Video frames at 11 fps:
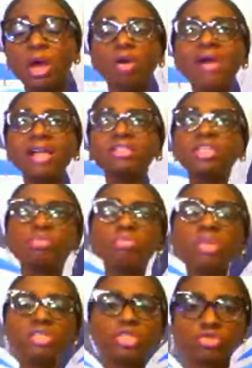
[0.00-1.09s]
over this
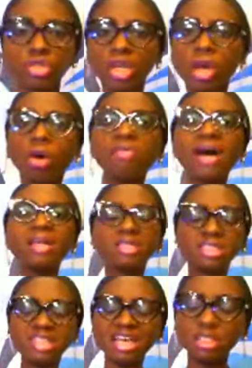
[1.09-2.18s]
ministry, over the
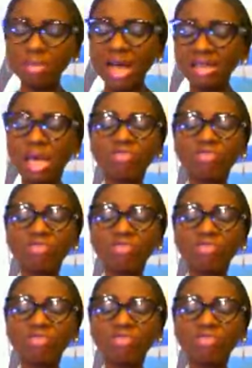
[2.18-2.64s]
set man.